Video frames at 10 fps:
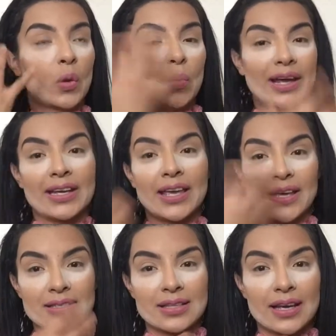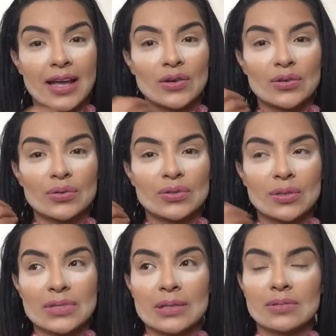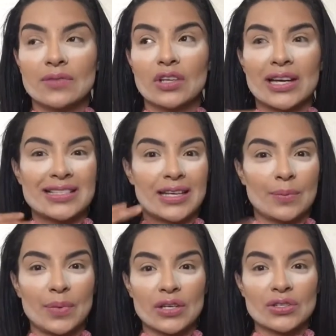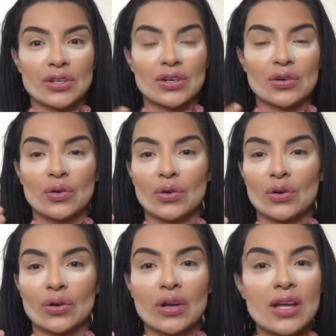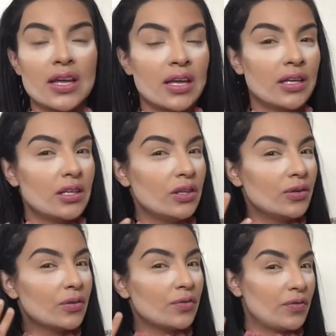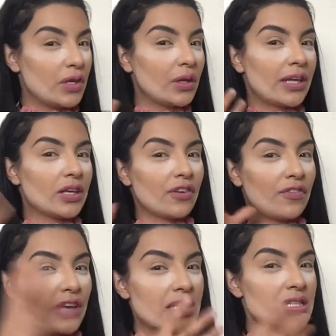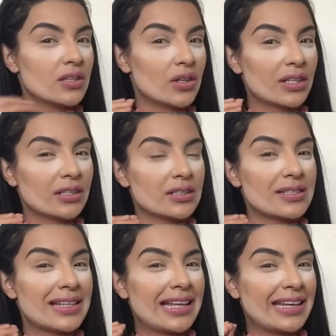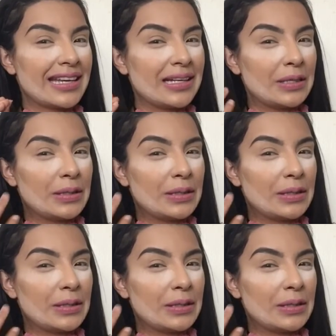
white cast. Like, I know sometimes if you guys take a picture or you feel like your face looks like